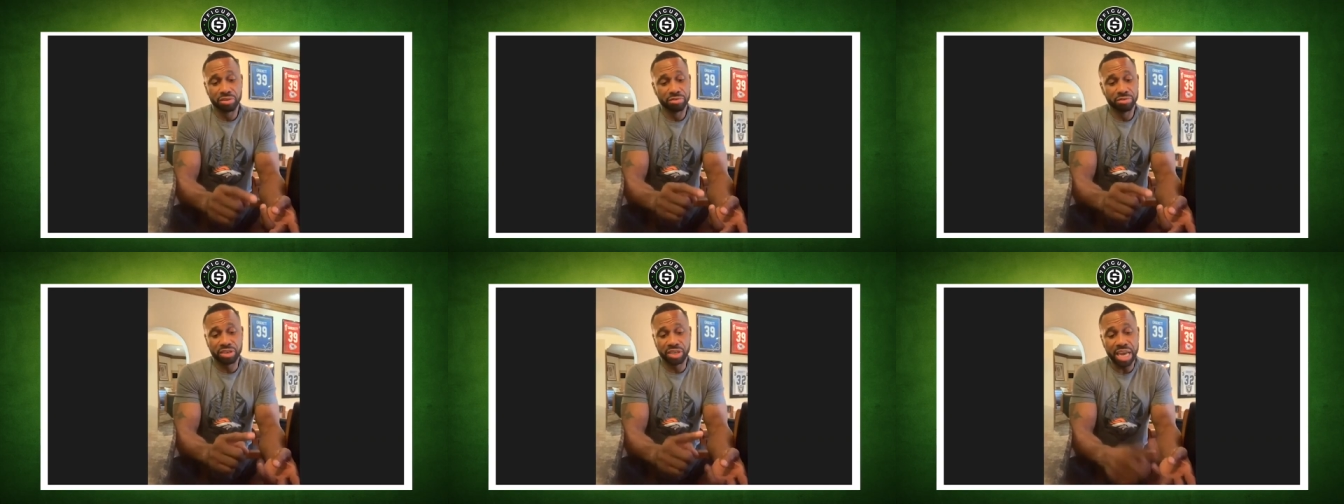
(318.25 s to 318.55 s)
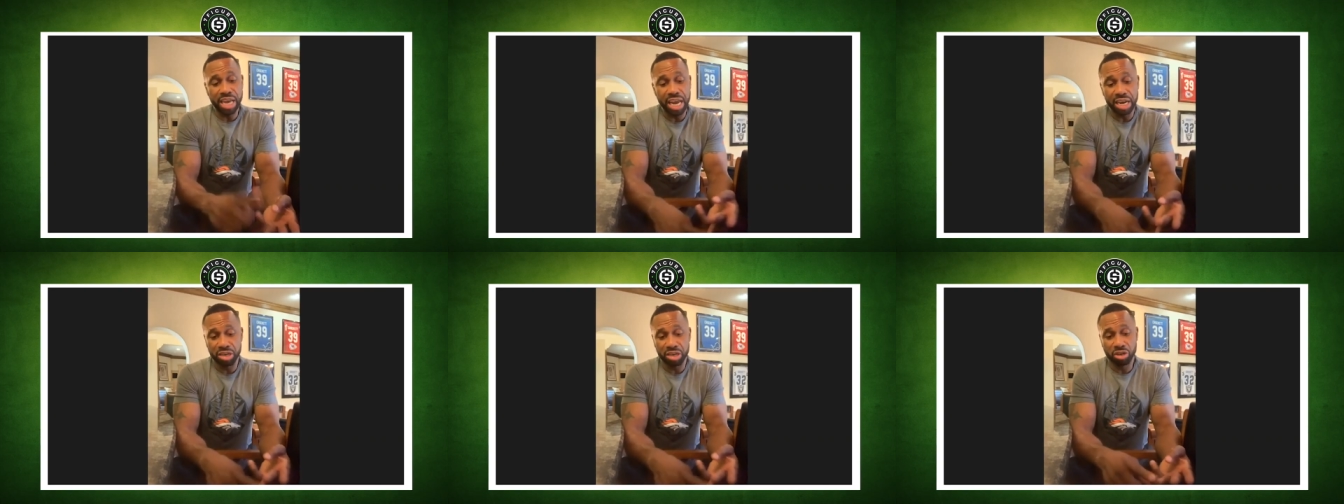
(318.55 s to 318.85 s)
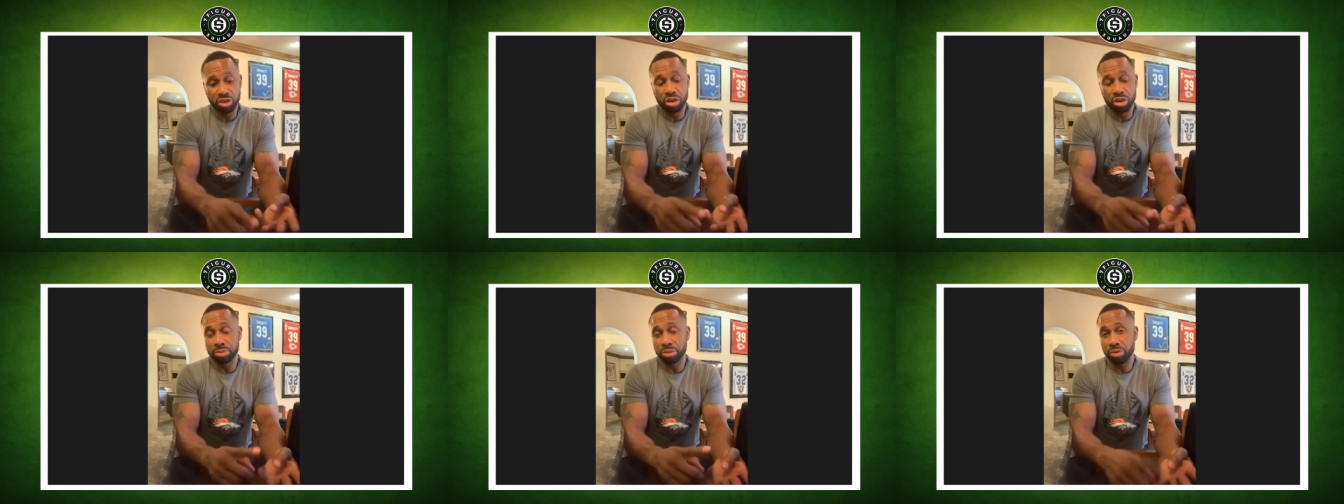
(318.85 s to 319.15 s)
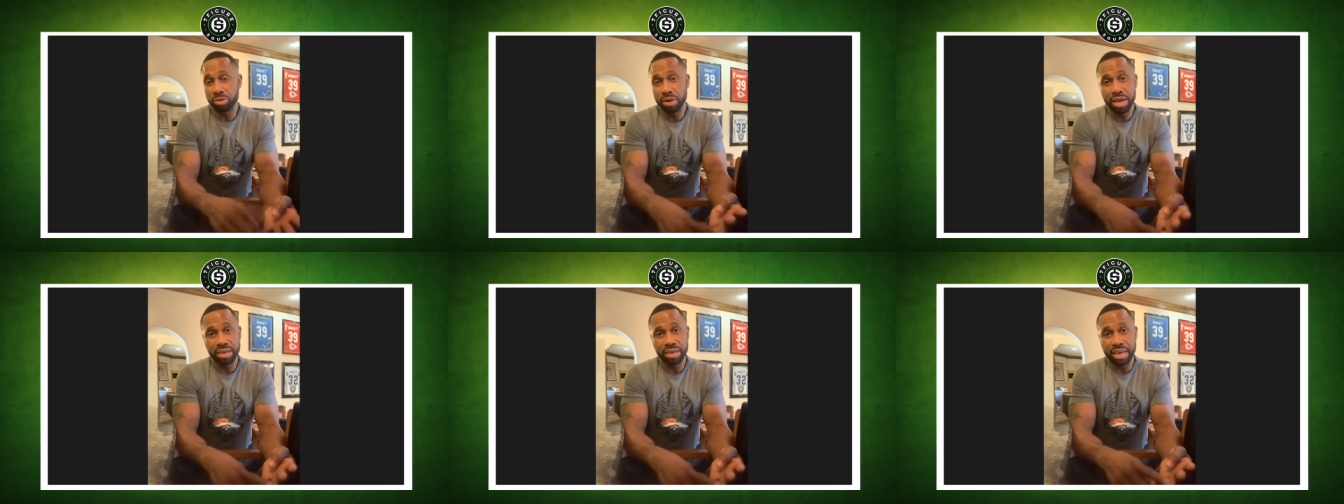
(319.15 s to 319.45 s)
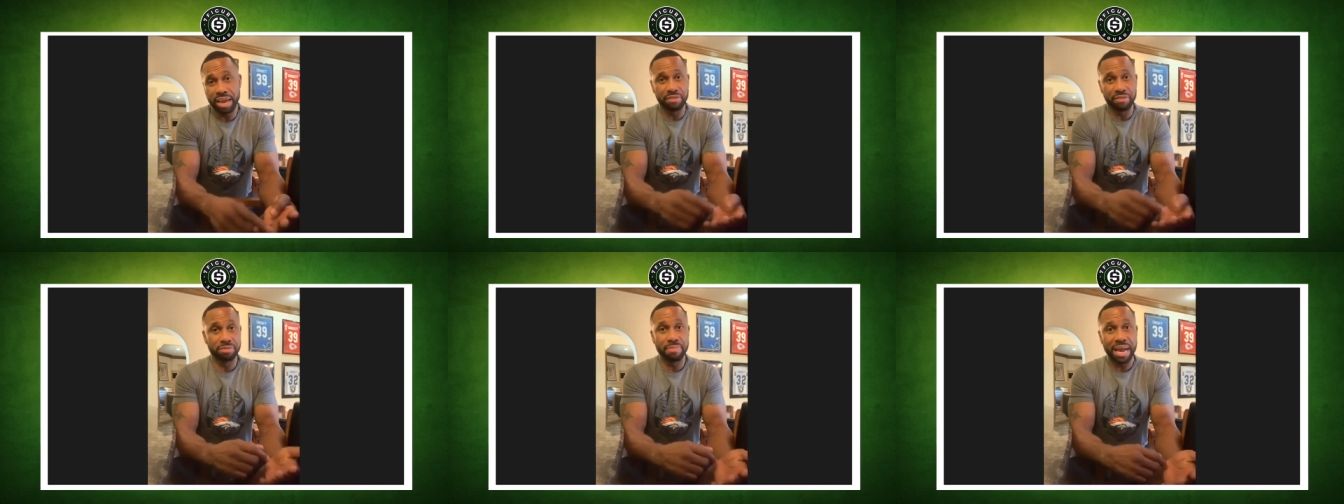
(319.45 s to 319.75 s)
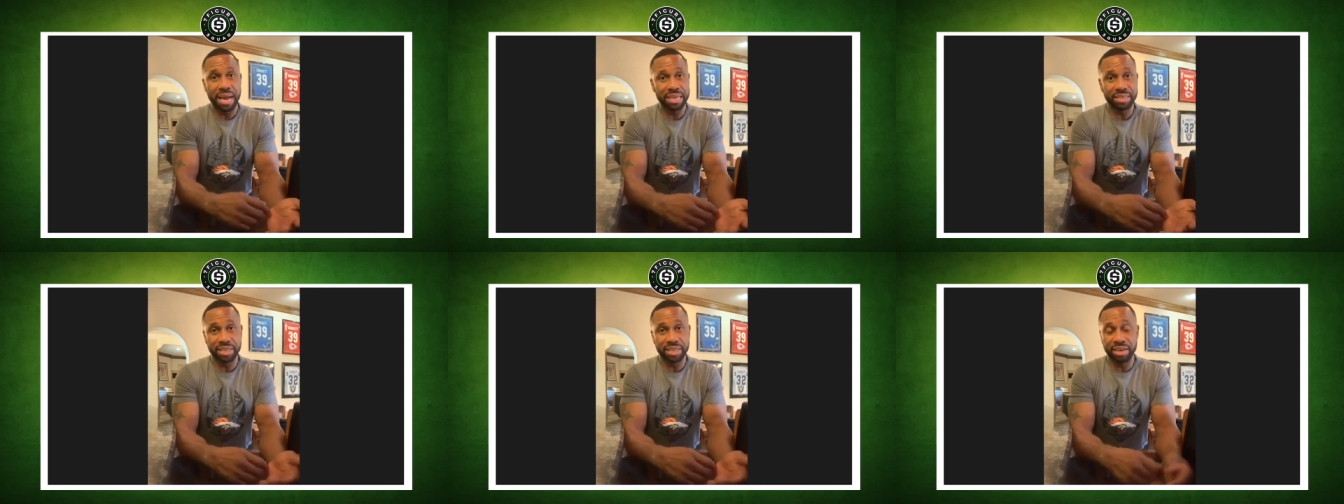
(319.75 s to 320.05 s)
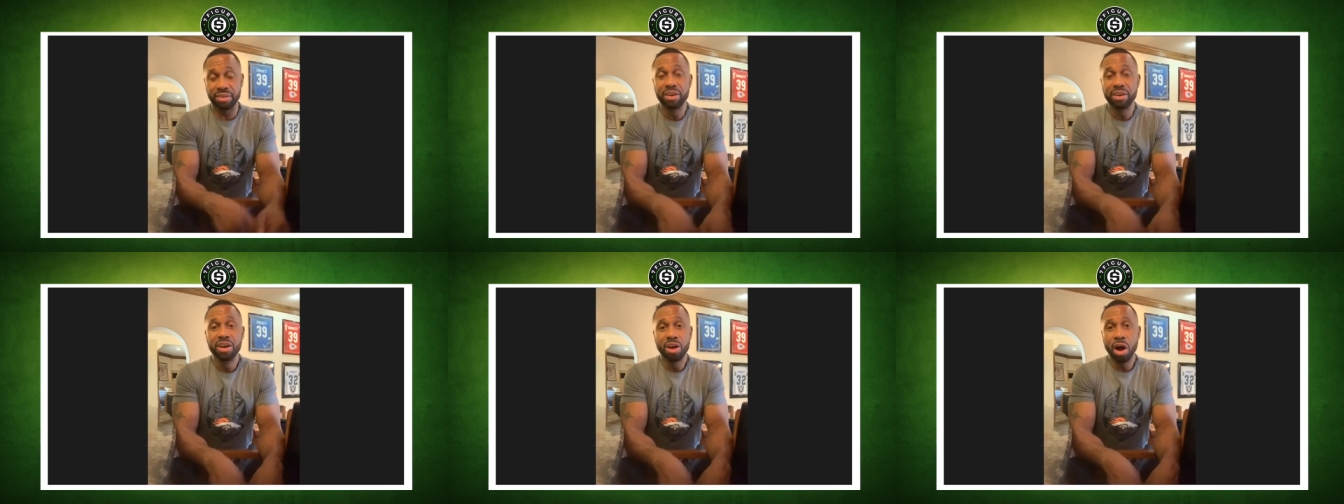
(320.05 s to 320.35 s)
Shannon Shaw, Terrell Davis,
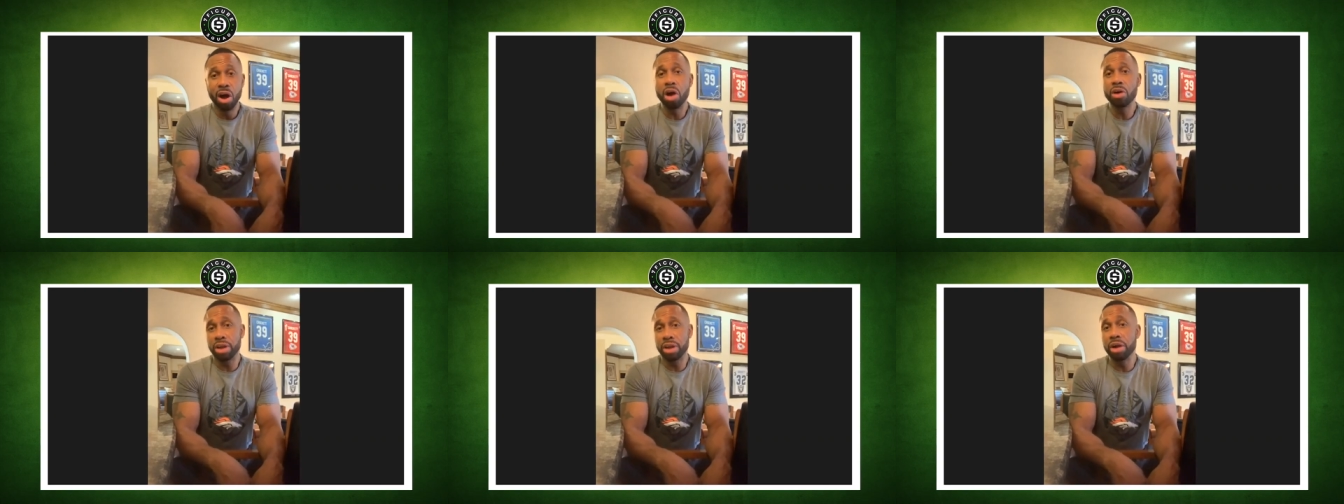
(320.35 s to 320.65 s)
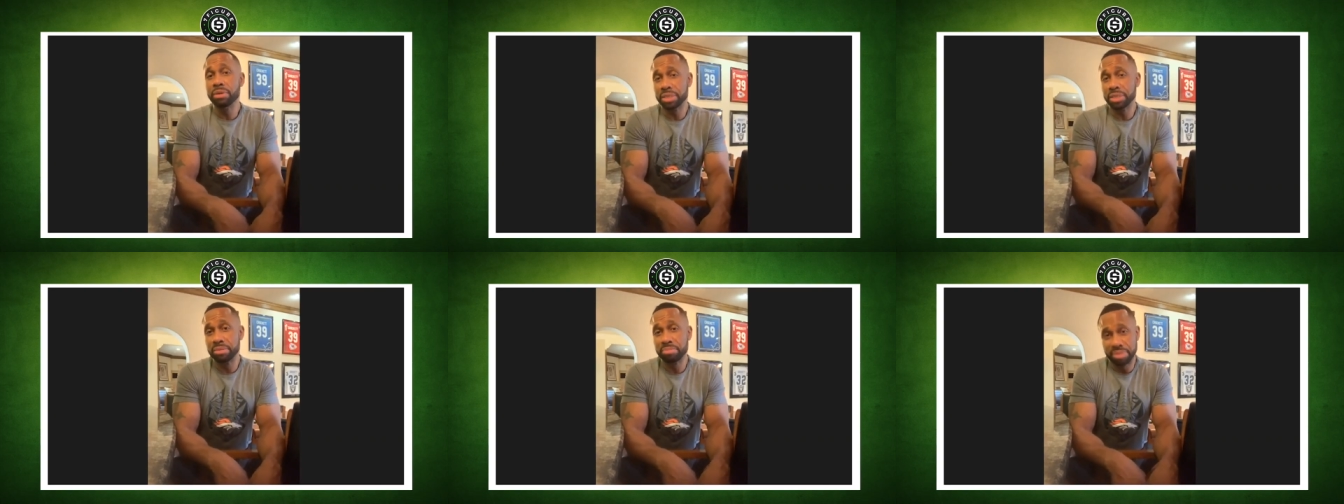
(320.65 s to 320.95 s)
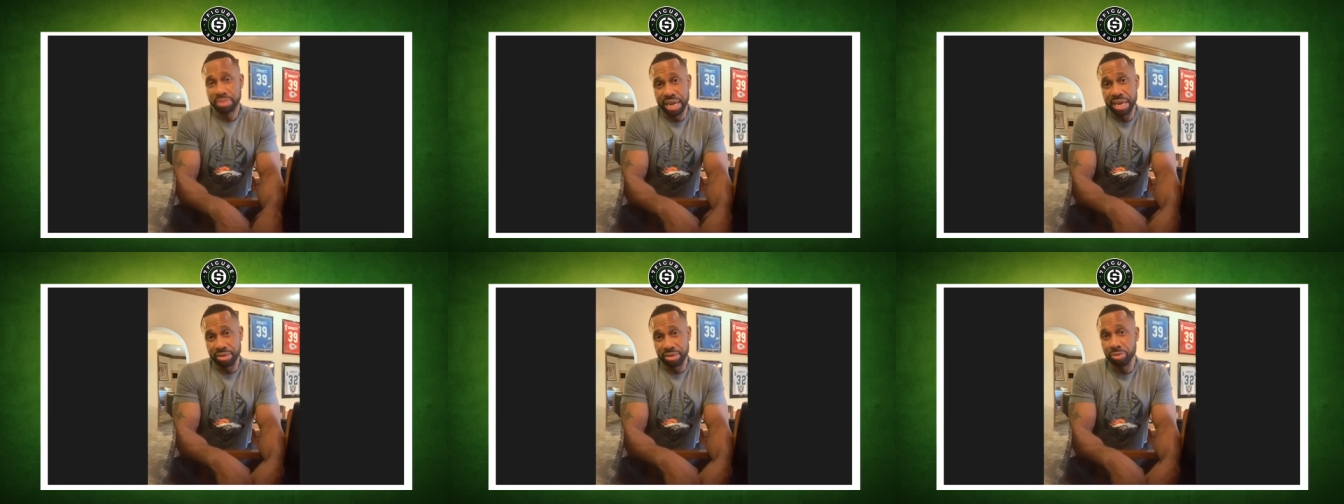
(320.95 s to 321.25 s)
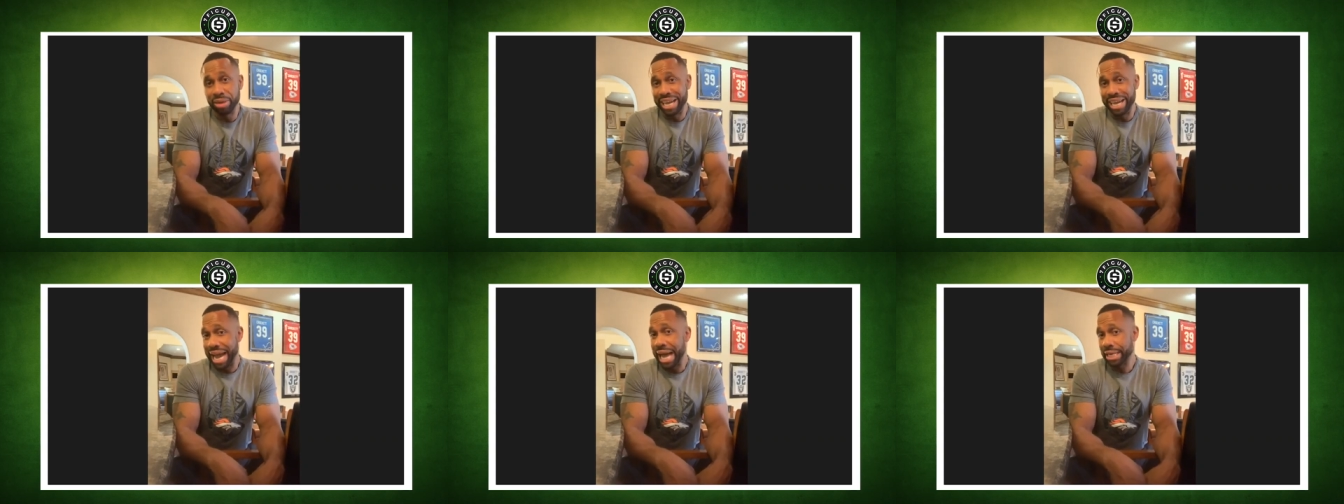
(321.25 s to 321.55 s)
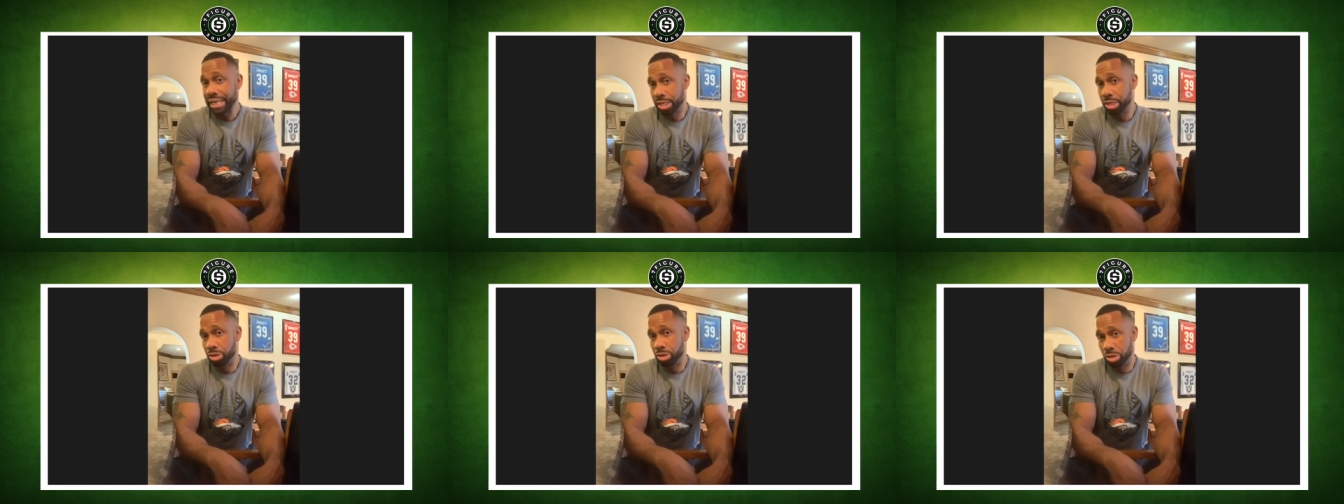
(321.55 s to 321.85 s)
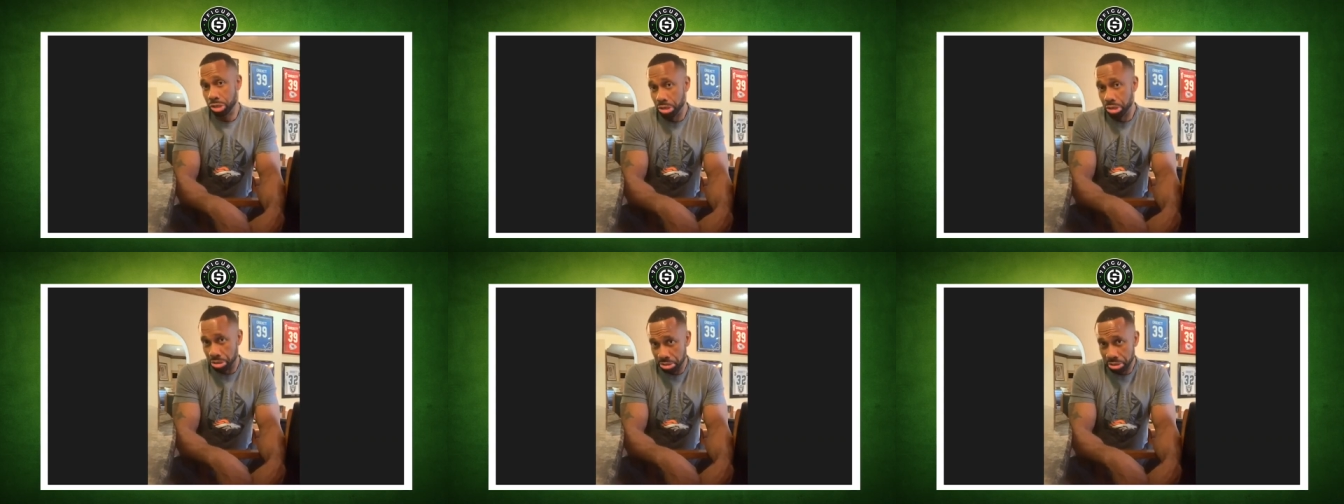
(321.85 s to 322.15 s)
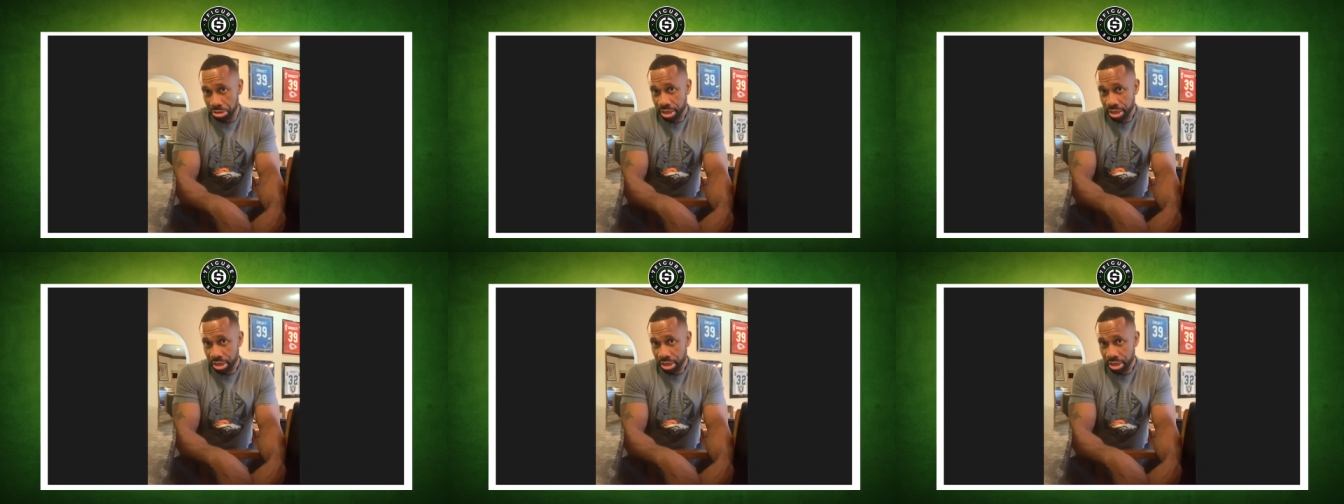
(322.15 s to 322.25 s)
myself, oh, there were some things we got to do